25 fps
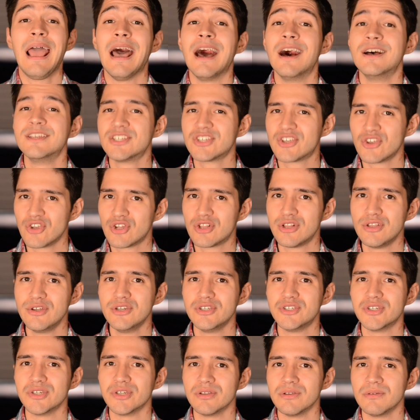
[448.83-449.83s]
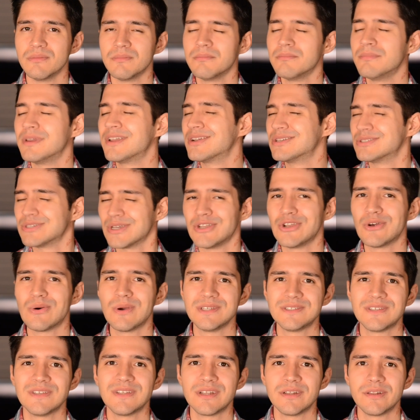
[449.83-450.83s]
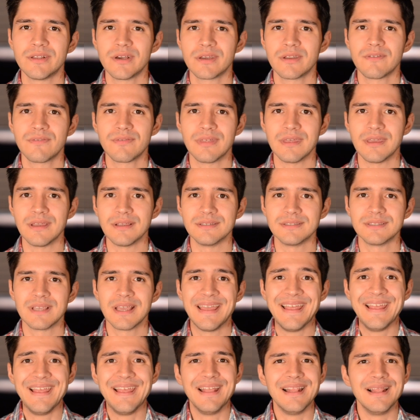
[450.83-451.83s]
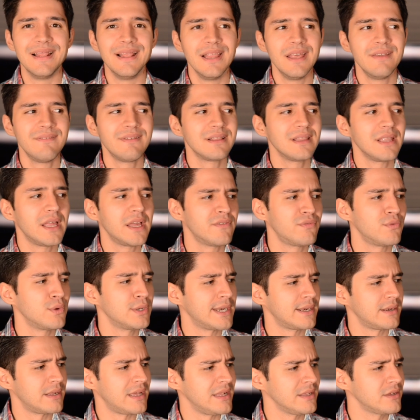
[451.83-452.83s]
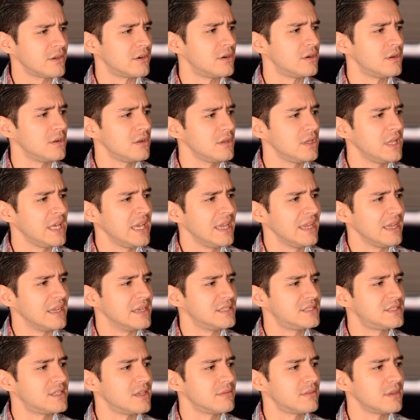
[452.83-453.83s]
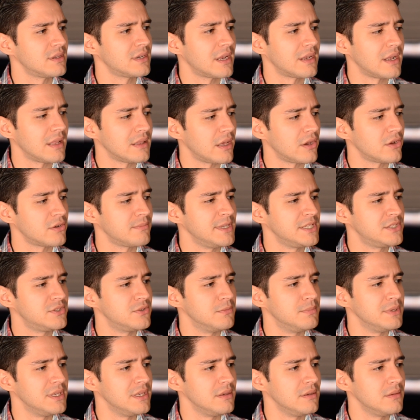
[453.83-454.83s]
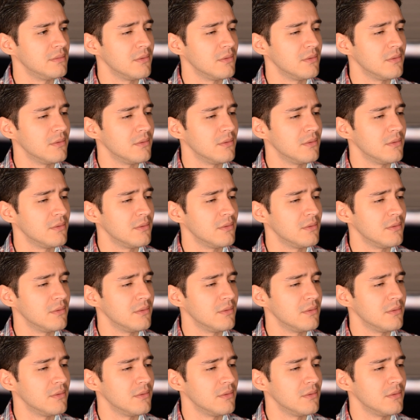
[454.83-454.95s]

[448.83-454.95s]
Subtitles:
As a conclusion, because I know I said a lot of things, living life without alcohol is something that allowed me to be